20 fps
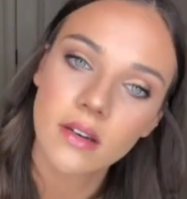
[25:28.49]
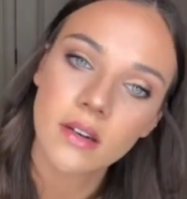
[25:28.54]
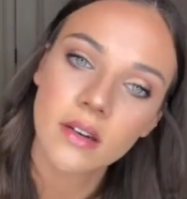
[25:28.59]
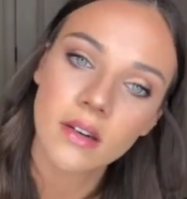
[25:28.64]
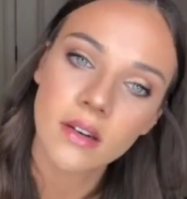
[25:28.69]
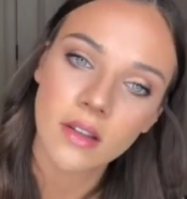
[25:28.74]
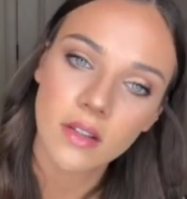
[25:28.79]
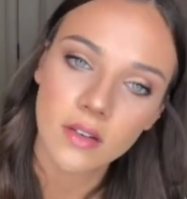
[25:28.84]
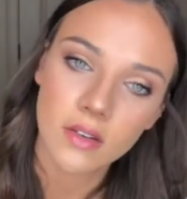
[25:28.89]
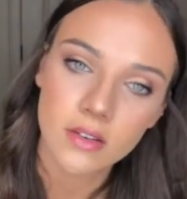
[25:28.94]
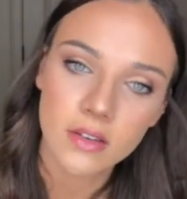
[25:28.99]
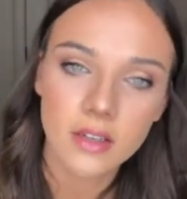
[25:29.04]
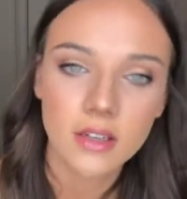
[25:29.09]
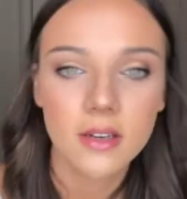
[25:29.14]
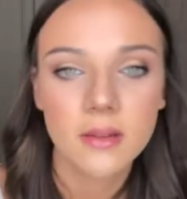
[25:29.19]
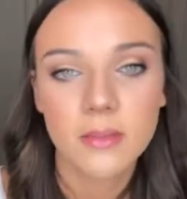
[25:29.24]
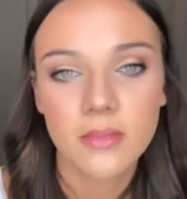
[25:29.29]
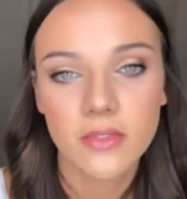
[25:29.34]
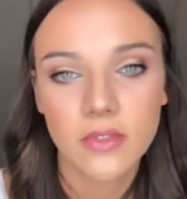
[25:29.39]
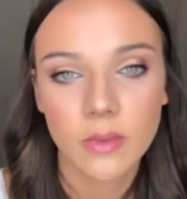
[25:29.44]
Another
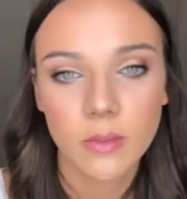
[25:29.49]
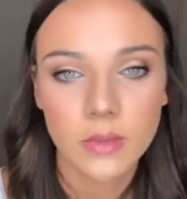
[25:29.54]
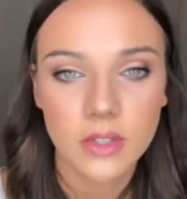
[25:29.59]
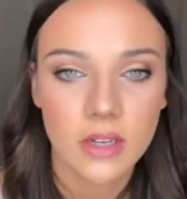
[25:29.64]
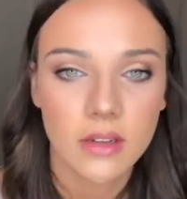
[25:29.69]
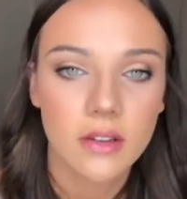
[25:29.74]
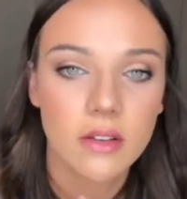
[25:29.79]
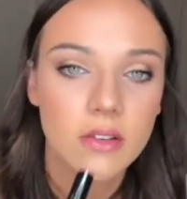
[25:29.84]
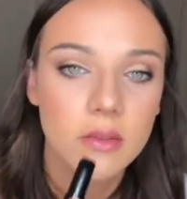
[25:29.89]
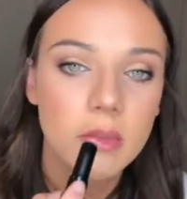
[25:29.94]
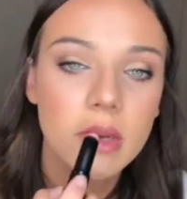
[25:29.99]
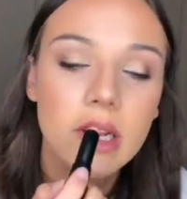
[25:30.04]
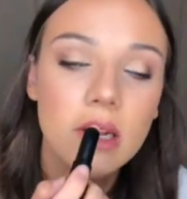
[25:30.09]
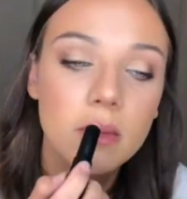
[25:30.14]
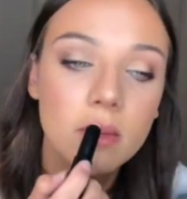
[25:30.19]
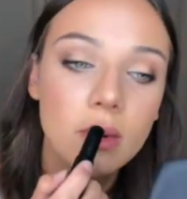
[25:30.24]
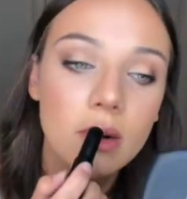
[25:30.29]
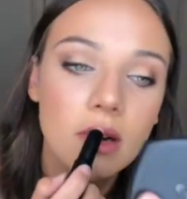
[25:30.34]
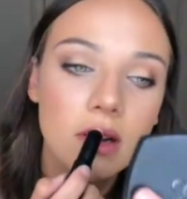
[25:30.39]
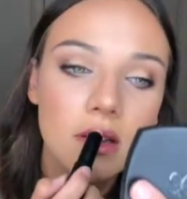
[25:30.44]
tip from JLo's
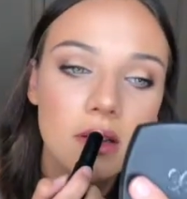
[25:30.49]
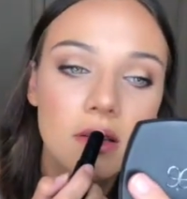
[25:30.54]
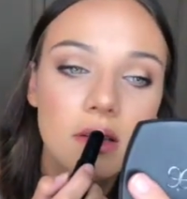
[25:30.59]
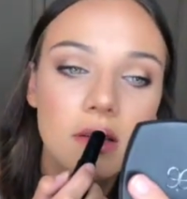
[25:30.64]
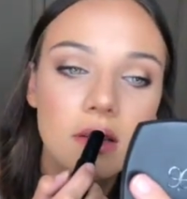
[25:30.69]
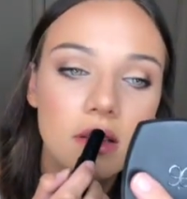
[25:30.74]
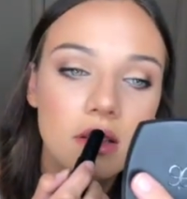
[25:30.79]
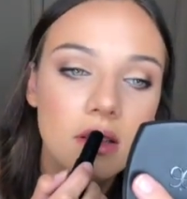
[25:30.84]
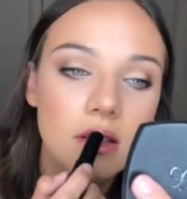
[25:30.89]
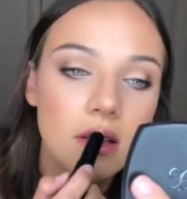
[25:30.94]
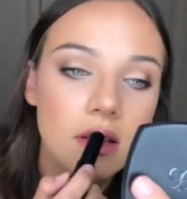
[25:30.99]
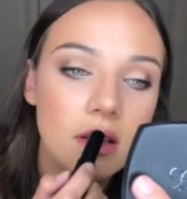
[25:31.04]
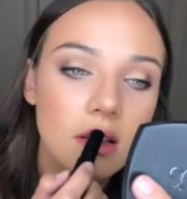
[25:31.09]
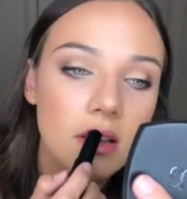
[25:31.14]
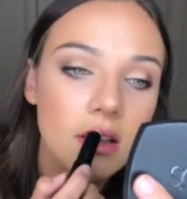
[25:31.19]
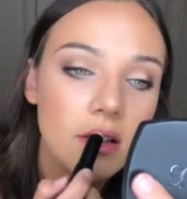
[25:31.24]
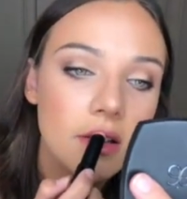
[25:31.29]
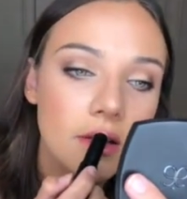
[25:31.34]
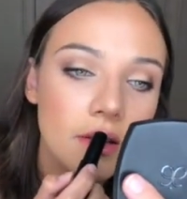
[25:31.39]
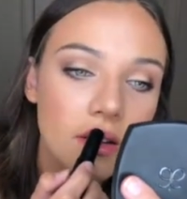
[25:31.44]
makeup artist. Thank
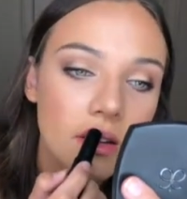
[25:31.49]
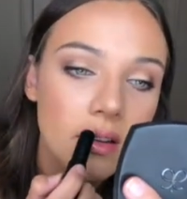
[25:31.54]
you.